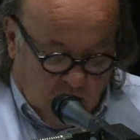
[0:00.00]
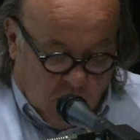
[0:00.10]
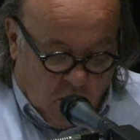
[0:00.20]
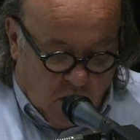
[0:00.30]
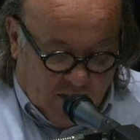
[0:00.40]

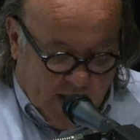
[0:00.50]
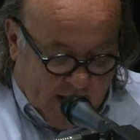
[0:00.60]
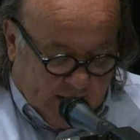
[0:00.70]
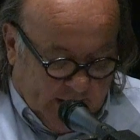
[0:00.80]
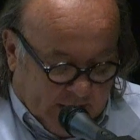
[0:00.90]
On
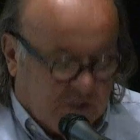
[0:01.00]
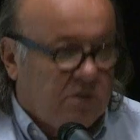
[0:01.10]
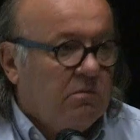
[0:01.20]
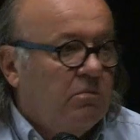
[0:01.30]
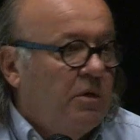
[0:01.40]
that
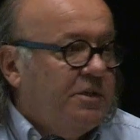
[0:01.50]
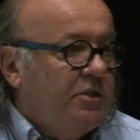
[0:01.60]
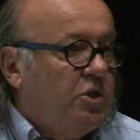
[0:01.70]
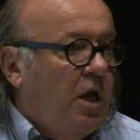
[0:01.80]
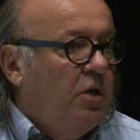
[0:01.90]
list was
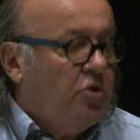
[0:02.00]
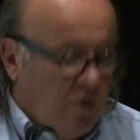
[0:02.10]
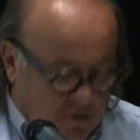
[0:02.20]
education.